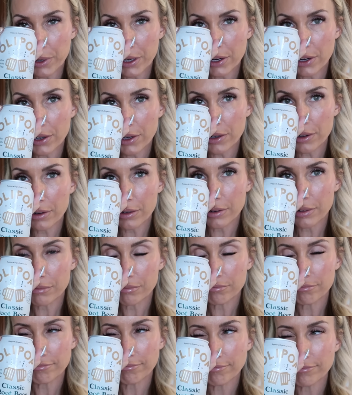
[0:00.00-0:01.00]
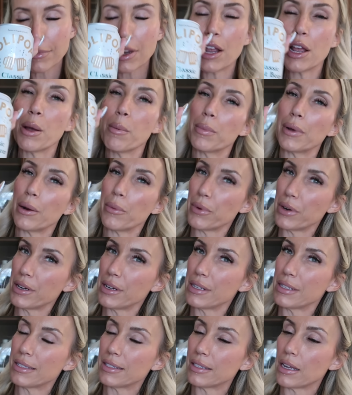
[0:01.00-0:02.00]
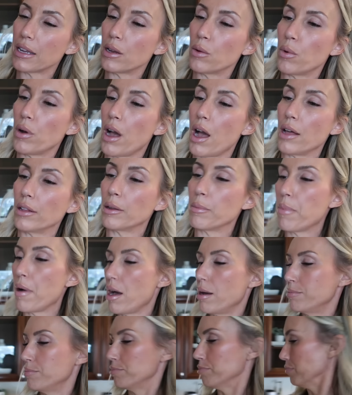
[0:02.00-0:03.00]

beer, but I wanted to see what Olipop